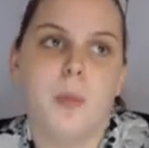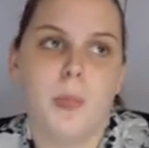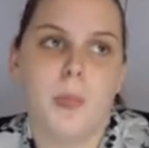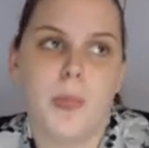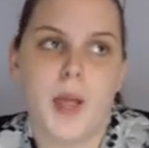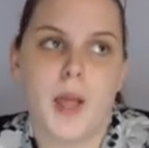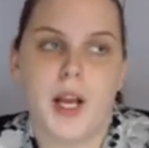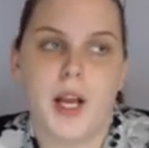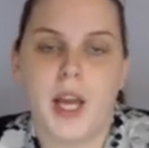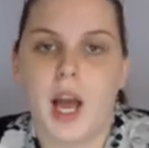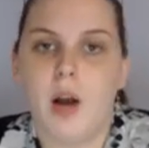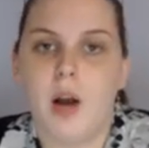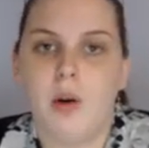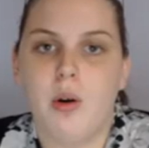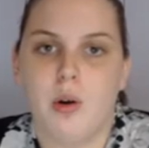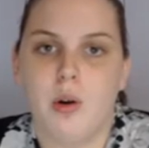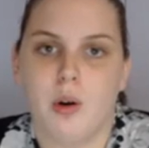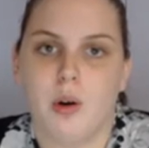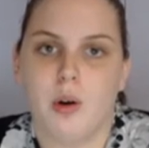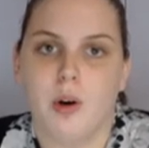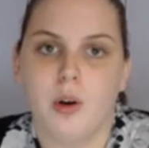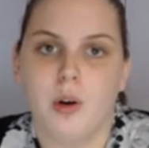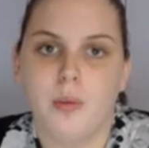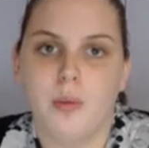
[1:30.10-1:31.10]
a
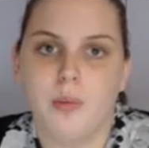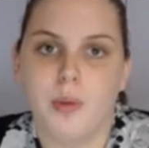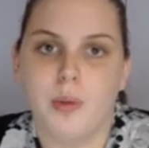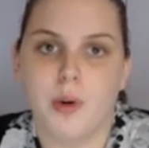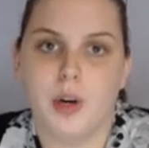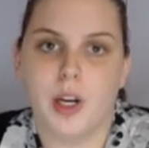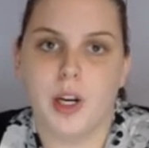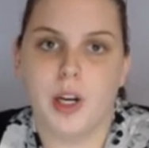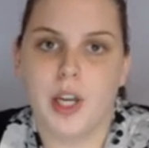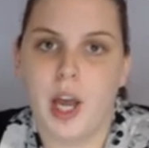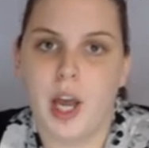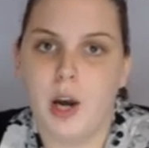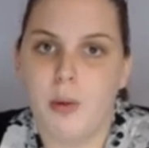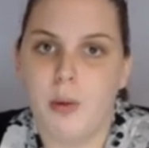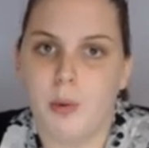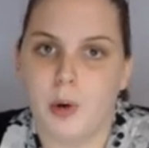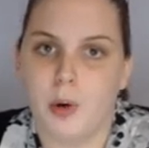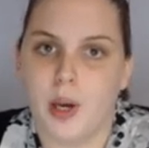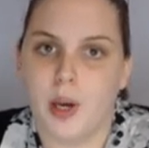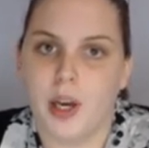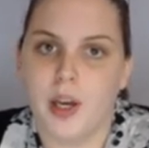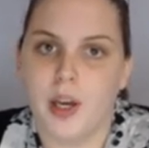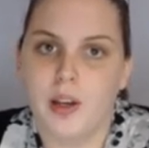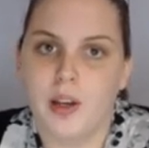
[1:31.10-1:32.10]
cowgirl or a
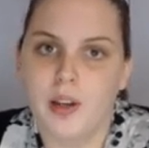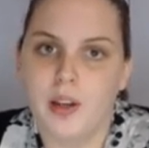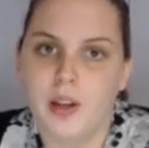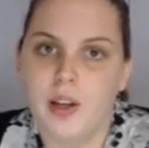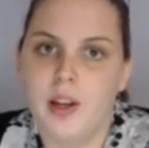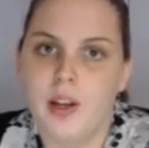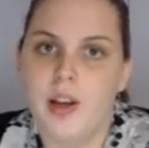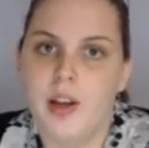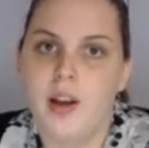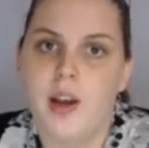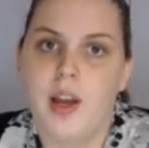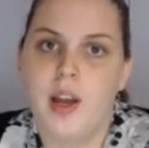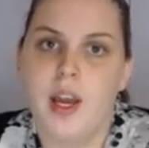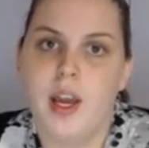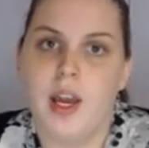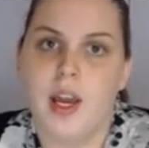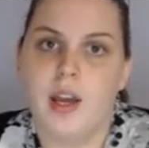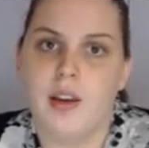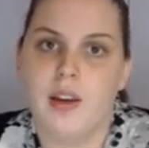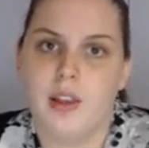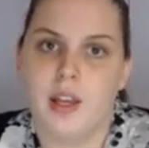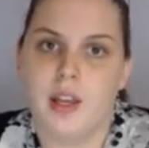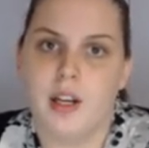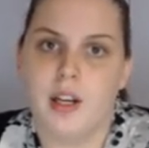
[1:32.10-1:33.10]
cowboy,
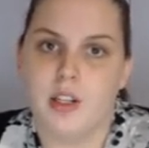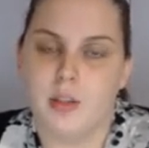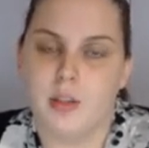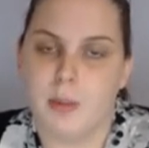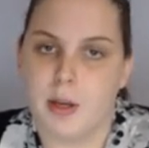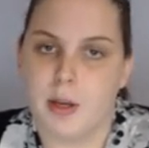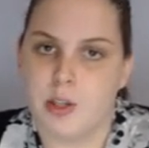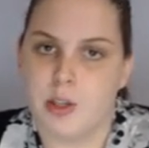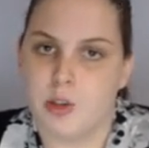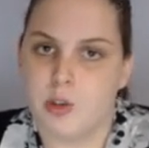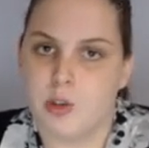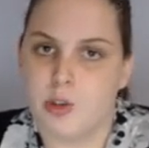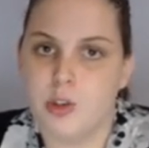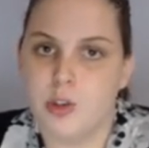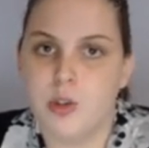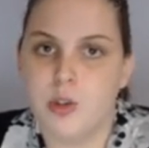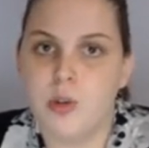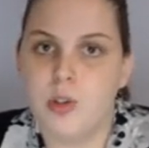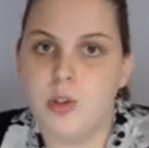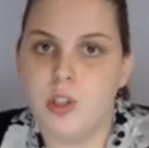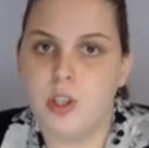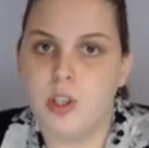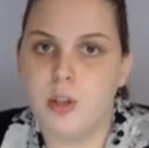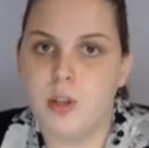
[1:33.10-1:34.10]
and their special
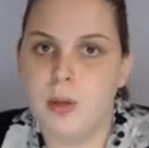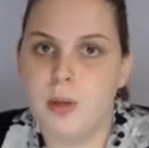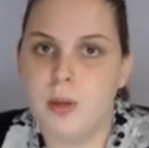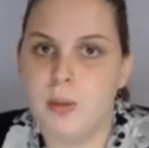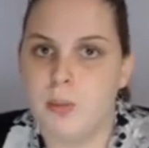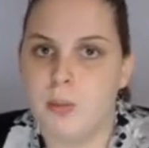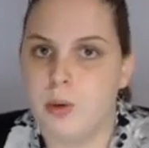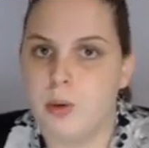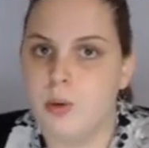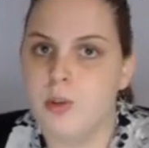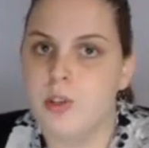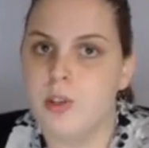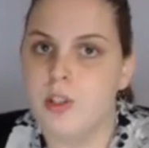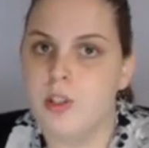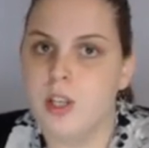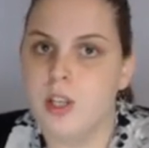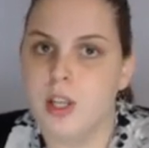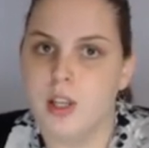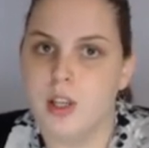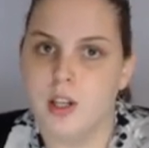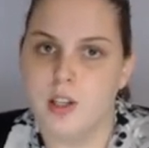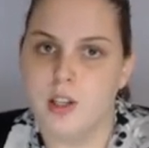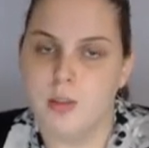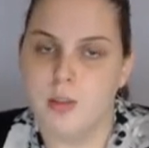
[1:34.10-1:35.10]
shoes could be boots,
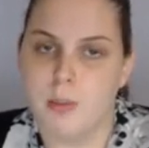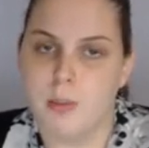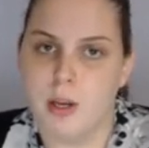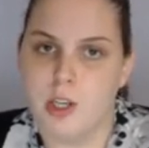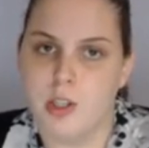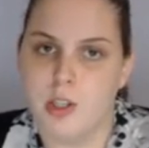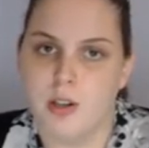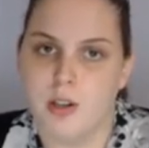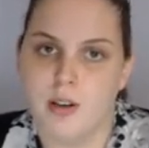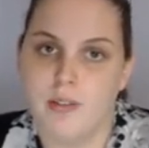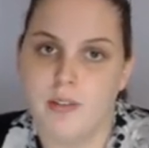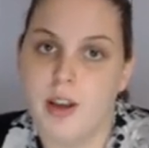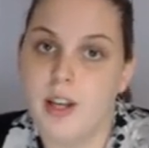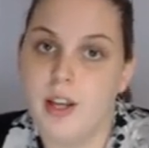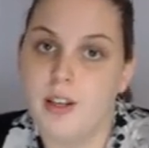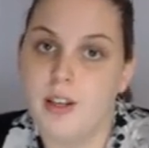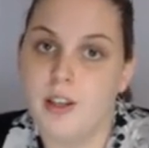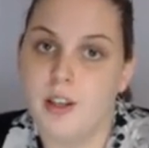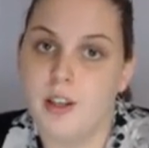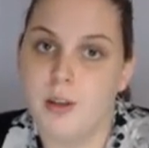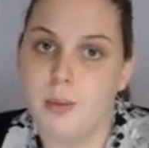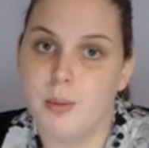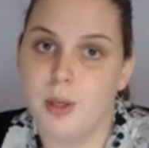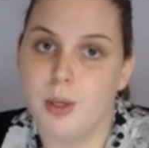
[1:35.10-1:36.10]
and their special event
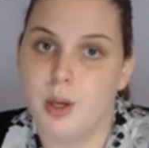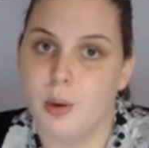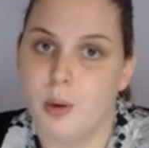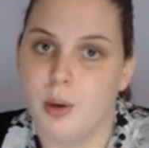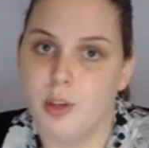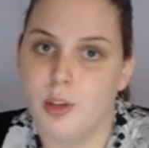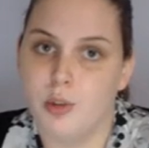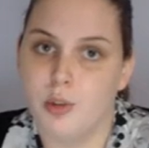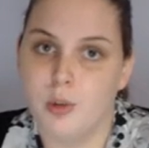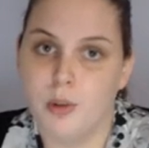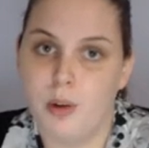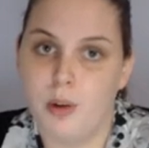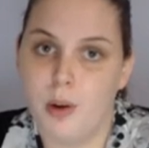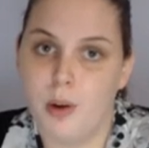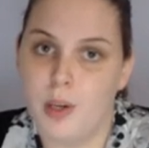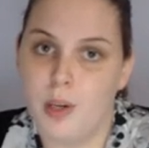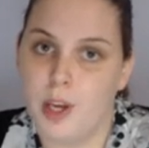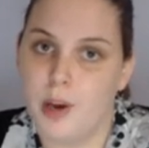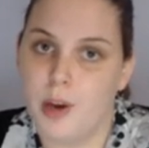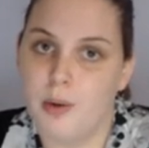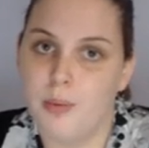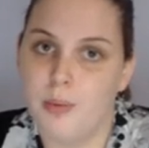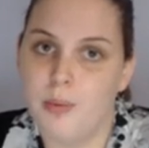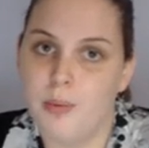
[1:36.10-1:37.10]
could be going to a
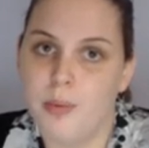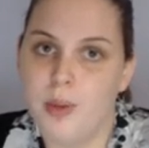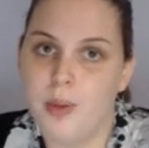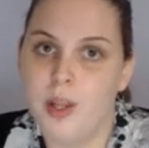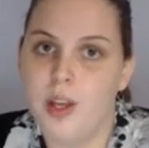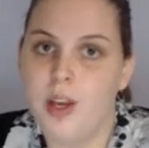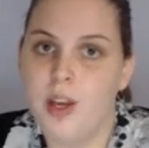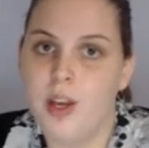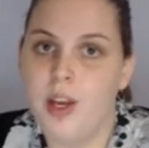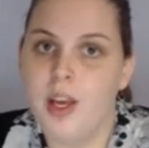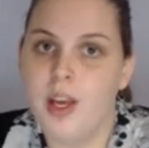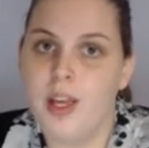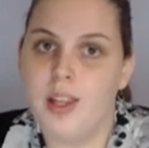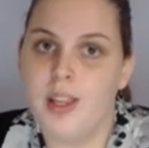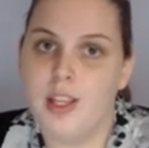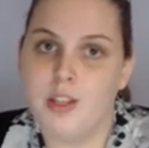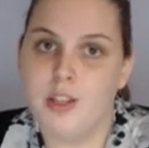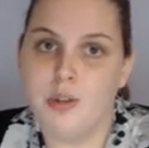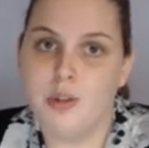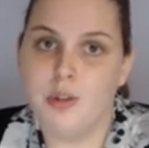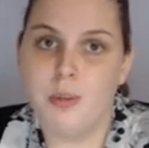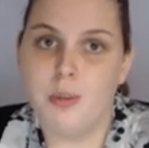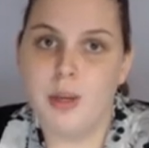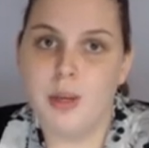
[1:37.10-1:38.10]
rodeo.
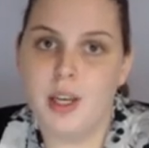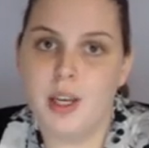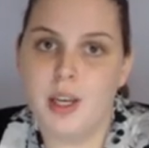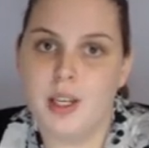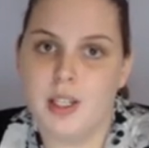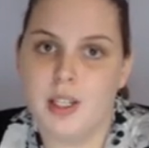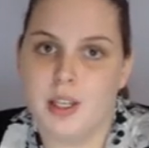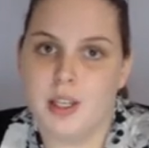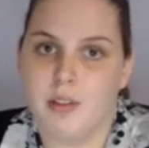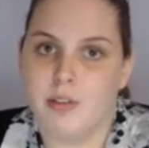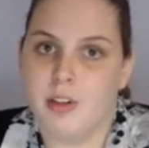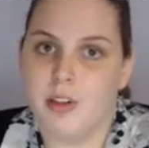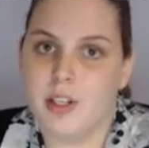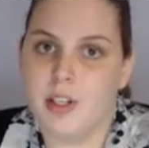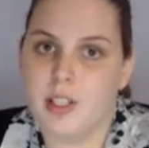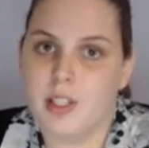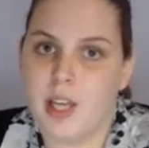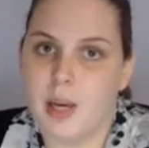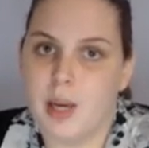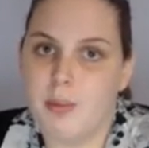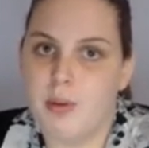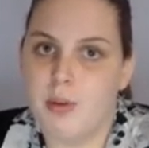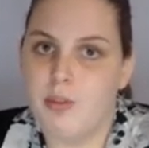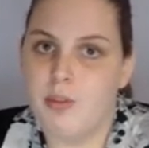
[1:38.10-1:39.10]
This would be a different
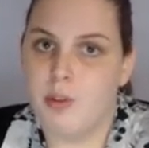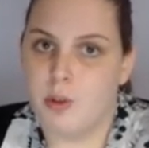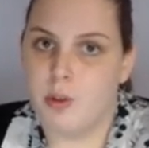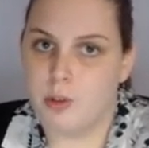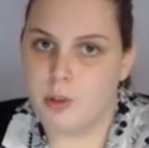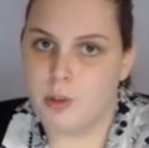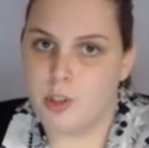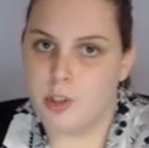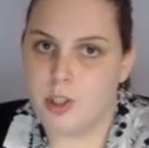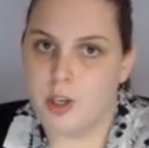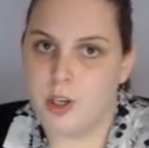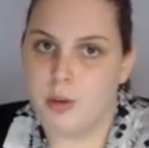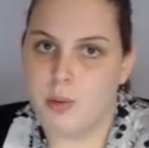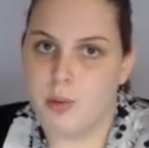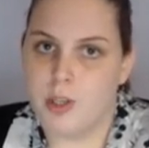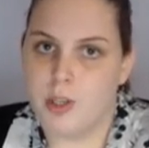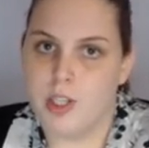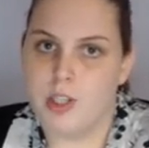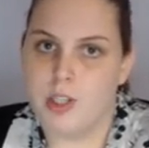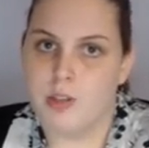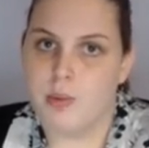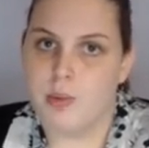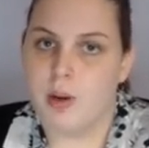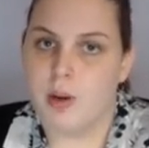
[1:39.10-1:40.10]
type of culture, which
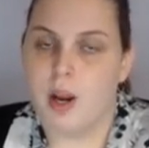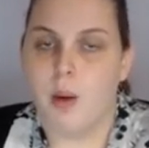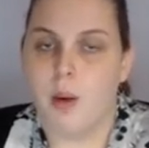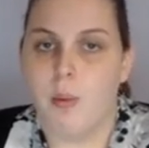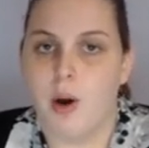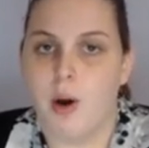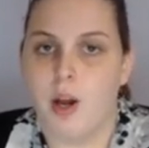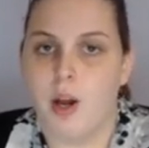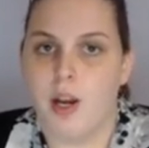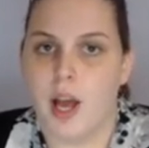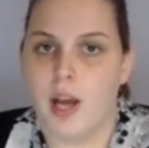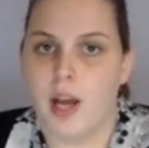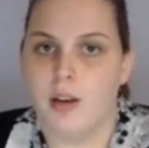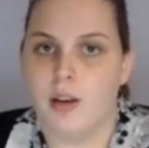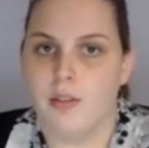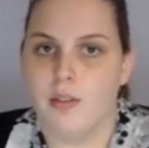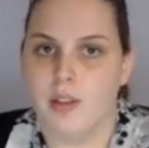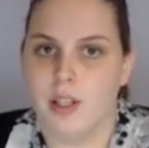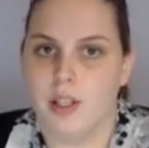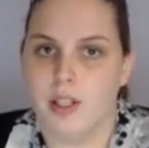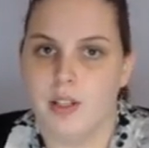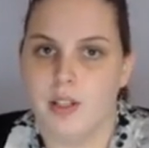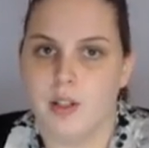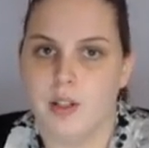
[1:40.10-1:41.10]
is what I want out of
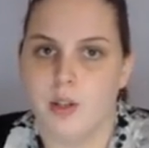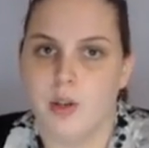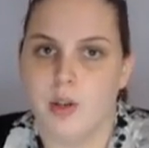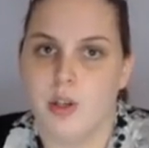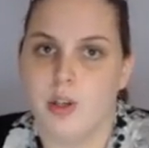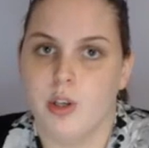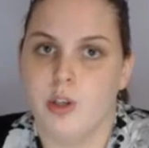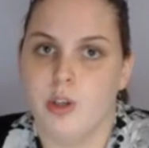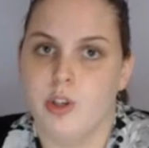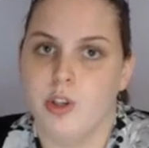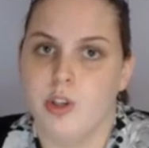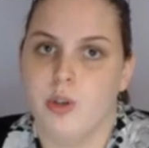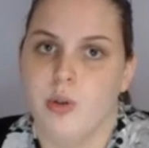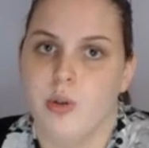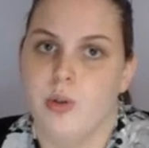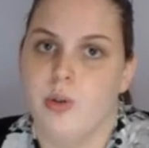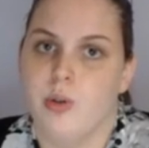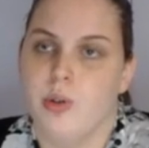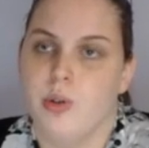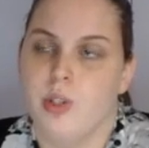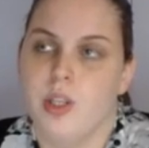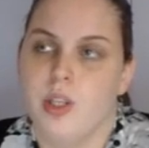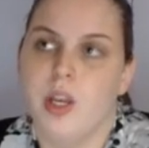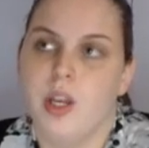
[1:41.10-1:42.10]
this. So you could
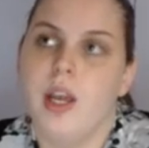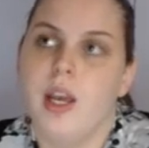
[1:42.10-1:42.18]
choose